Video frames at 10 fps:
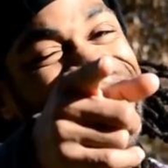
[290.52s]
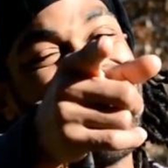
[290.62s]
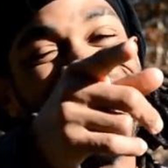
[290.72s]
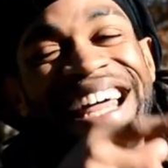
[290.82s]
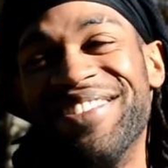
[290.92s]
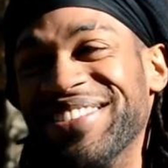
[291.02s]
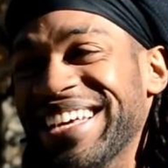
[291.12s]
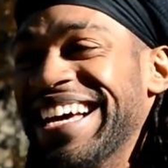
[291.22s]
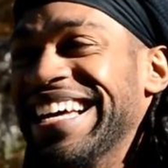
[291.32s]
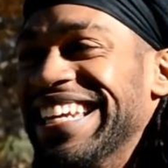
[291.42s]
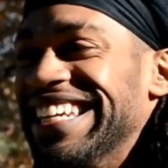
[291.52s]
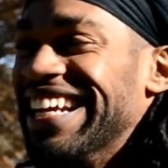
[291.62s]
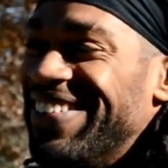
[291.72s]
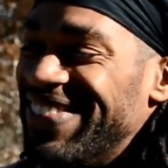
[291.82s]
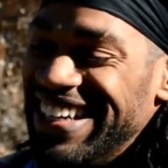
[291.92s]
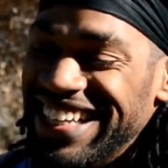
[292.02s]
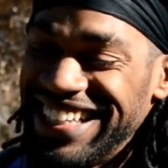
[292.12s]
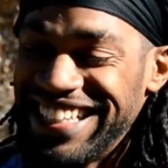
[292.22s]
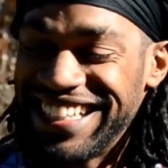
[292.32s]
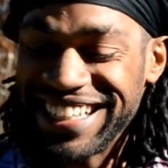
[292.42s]
I love you.
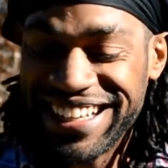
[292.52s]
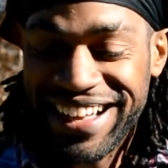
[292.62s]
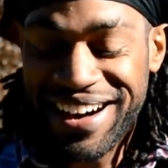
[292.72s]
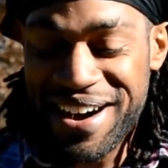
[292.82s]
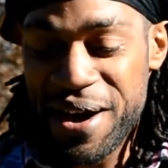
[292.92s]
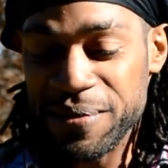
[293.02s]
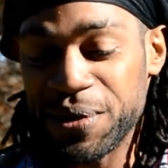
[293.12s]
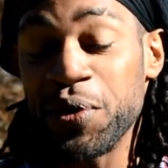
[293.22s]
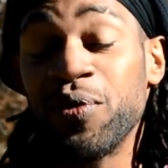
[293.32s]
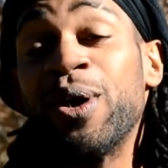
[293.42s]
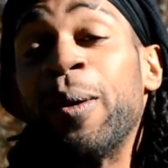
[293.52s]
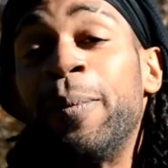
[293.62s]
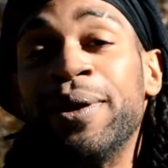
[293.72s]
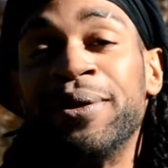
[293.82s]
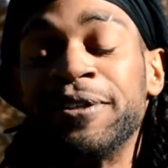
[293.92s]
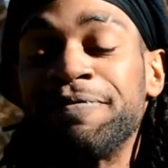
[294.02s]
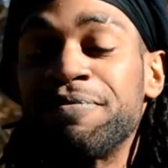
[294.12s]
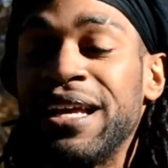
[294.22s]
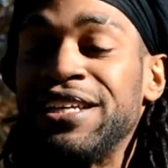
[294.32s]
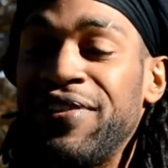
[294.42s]
Definitely, um, career builder
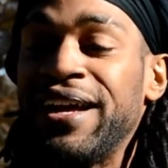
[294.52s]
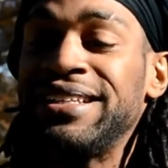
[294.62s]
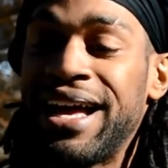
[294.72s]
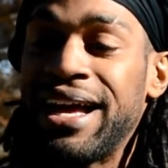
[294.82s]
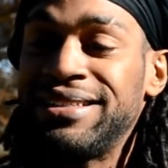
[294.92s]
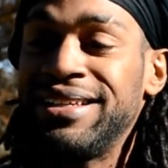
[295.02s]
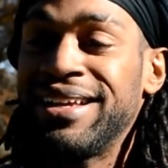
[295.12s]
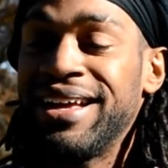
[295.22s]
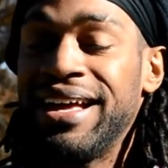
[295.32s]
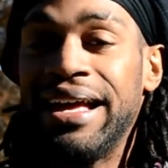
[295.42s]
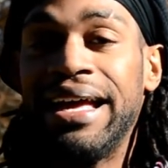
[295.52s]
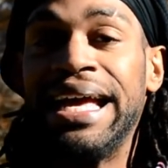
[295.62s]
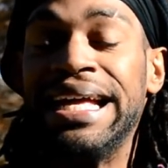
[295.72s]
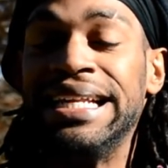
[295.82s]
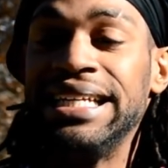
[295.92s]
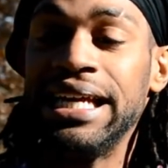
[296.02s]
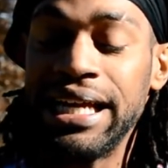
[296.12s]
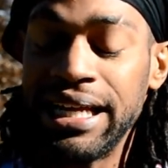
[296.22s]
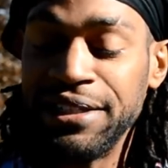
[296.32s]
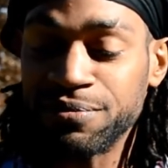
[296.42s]
is fantastic.
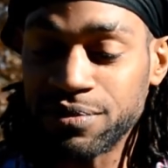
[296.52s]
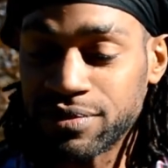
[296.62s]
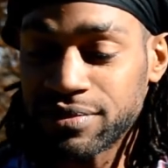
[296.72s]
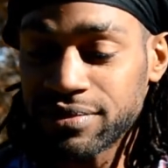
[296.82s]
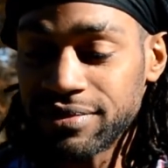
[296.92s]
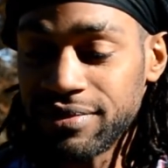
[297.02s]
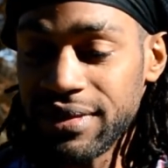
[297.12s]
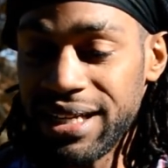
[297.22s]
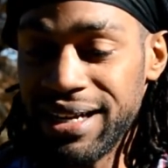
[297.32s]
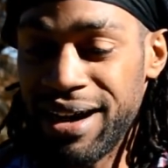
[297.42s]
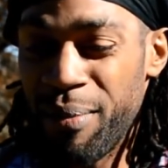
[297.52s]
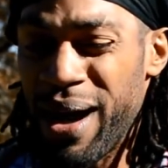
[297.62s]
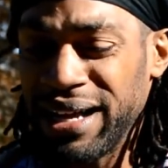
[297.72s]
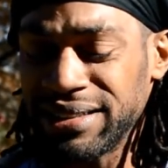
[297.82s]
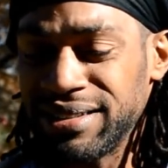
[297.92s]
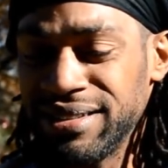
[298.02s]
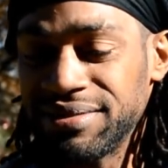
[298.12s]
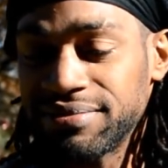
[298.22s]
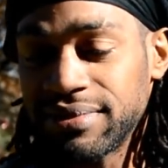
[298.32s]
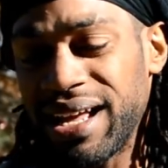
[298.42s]
Indeed, uh, monster.
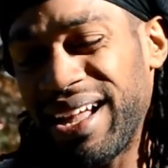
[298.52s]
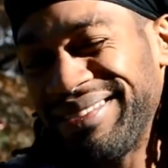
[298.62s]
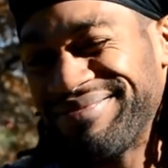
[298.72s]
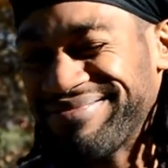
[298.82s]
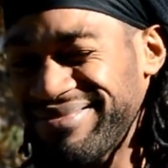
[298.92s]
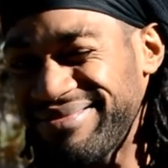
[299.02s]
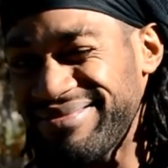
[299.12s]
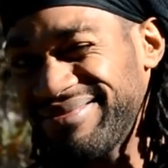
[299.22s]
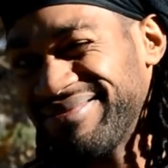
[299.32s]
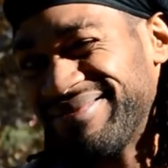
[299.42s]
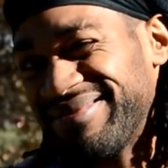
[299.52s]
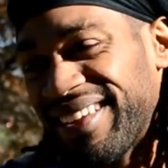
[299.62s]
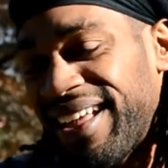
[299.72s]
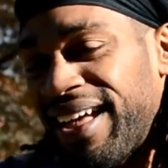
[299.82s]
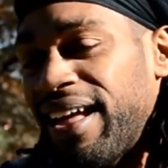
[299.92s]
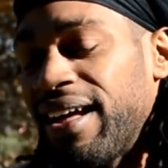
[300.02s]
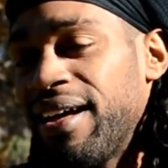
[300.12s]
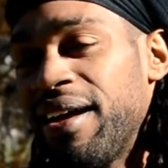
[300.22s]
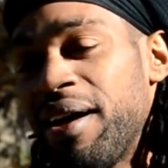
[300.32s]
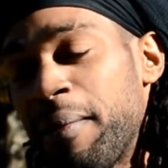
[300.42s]
Eh. Nah, nah. Eh.
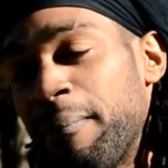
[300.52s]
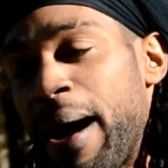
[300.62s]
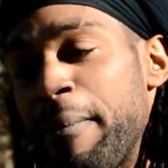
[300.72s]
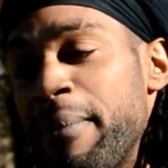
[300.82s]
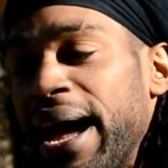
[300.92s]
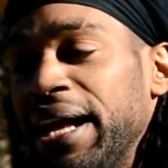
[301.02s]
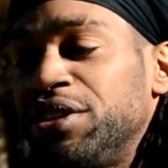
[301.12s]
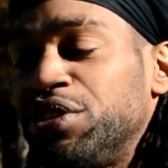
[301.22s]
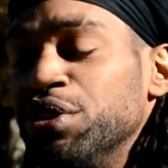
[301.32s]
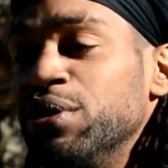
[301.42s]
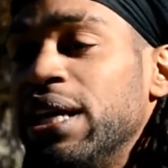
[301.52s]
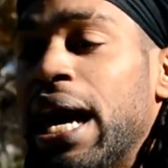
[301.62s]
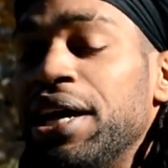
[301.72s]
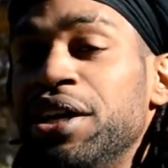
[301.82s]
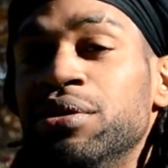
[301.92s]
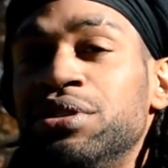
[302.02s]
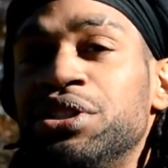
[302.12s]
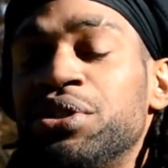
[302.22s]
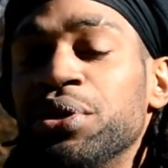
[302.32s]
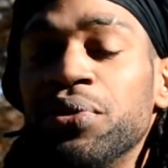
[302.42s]
My main two that I use
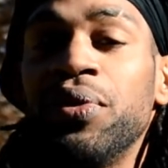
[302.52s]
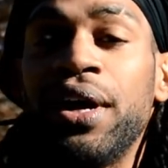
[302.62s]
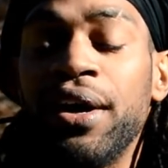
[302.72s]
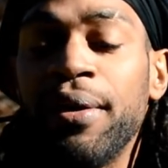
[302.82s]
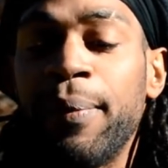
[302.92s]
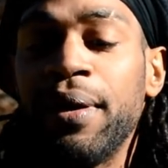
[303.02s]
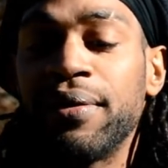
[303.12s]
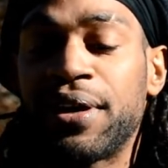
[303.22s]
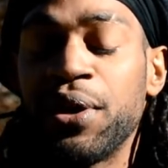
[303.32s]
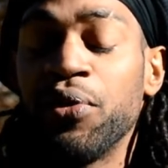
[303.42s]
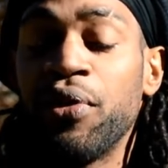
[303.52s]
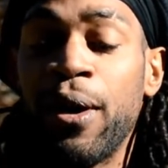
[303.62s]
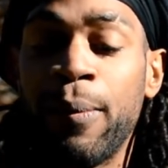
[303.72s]
is career bu- career